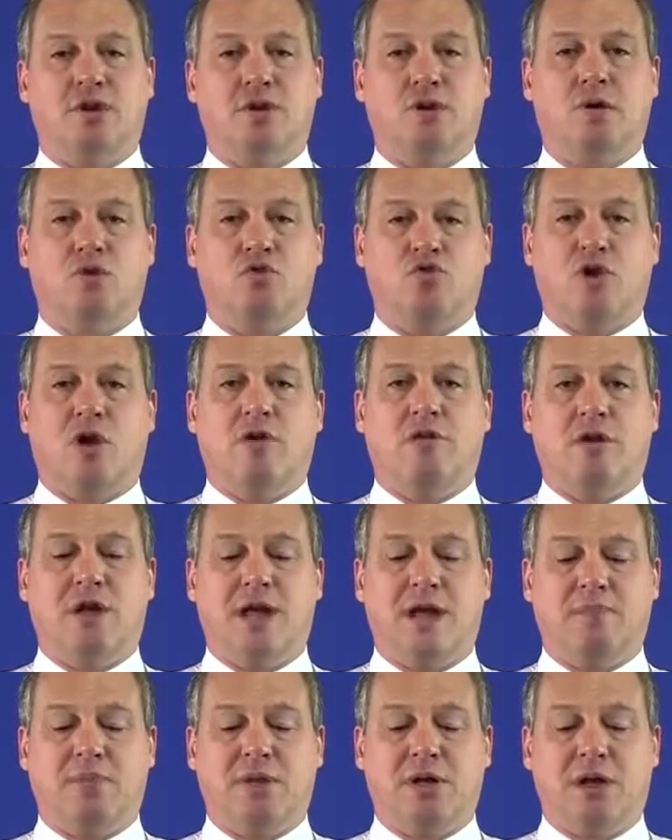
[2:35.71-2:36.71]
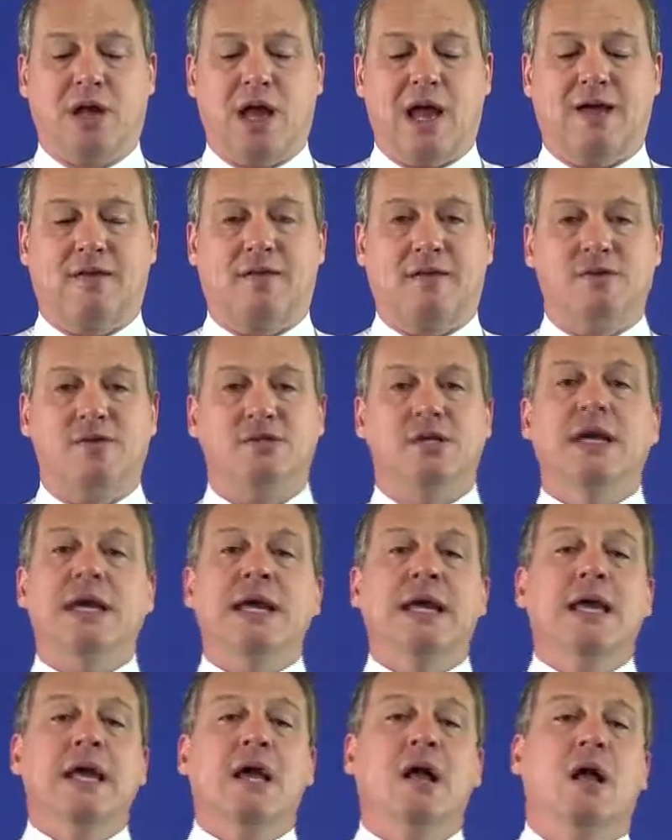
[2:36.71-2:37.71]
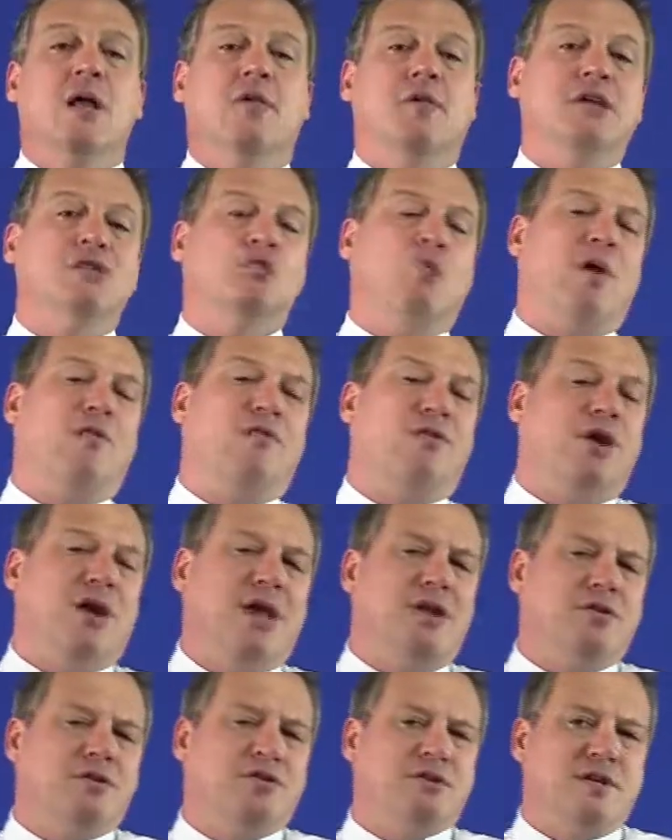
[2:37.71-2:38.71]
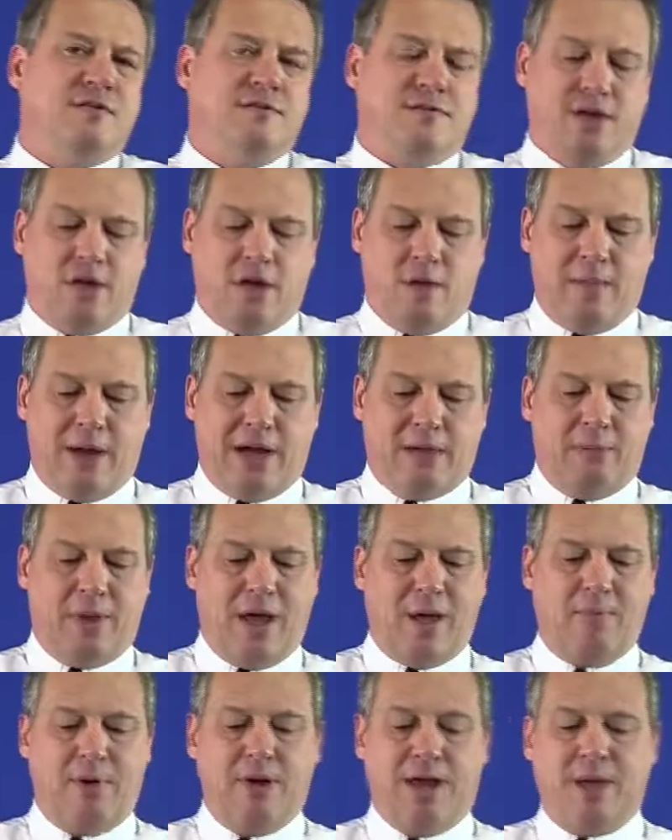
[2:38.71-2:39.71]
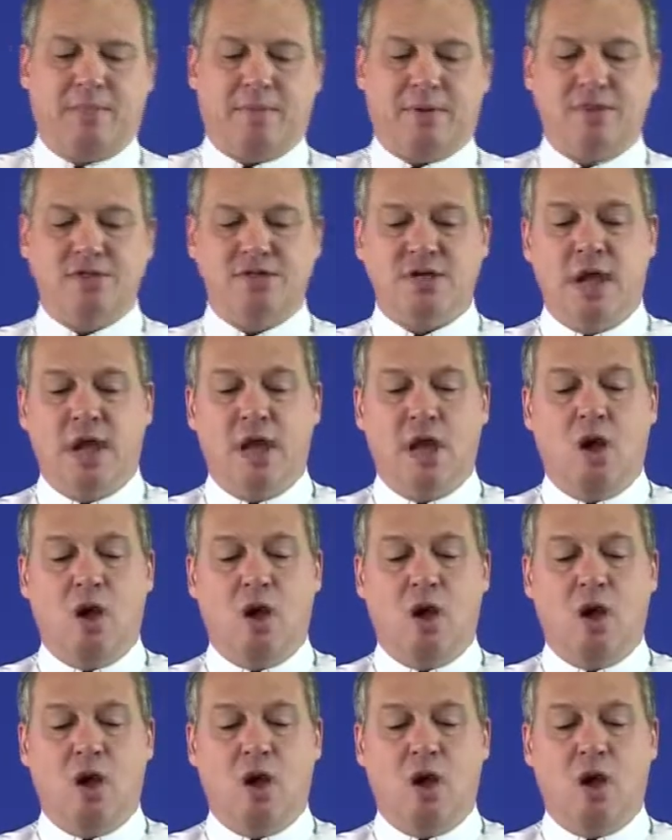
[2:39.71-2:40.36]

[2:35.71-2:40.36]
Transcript: So you can show the napkin like this. There's one very interesting thing about paper napkins.